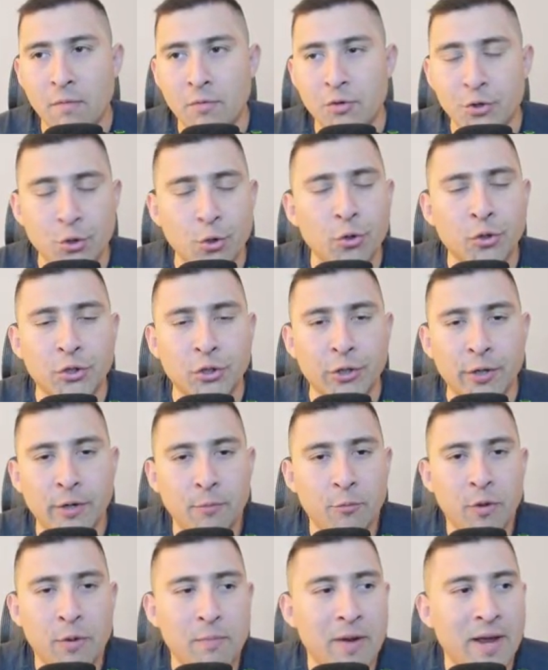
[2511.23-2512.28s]
short term,
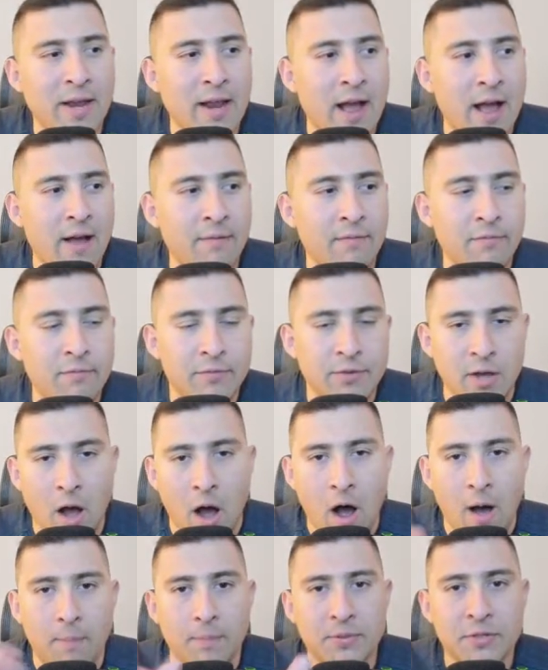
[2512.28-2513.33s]
we might have the
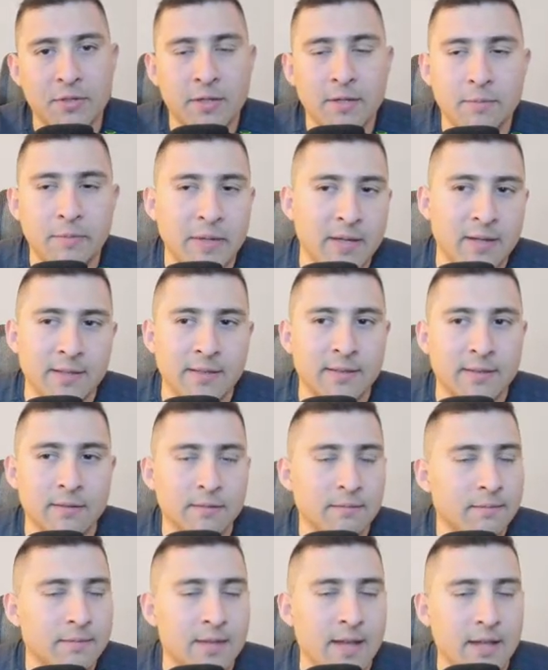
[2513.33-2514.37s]
opposite
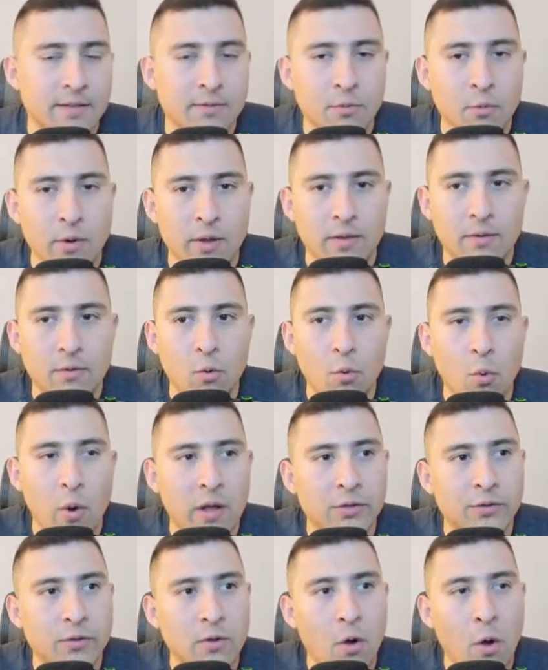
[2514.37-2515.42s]
because that's what
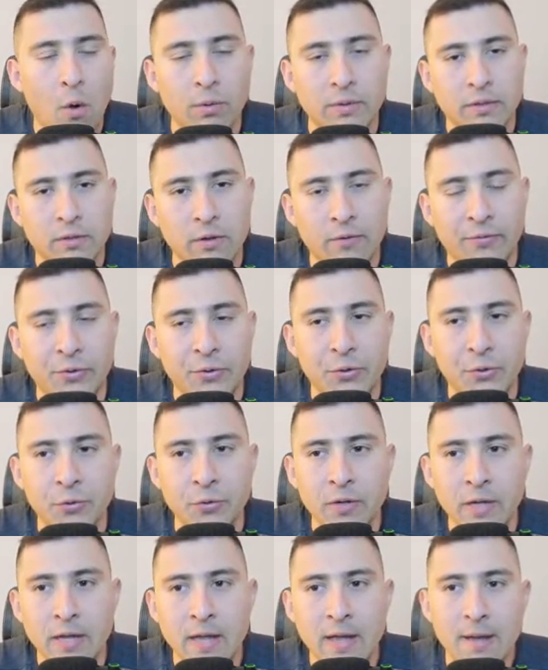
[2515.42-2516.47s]
whales always love to do.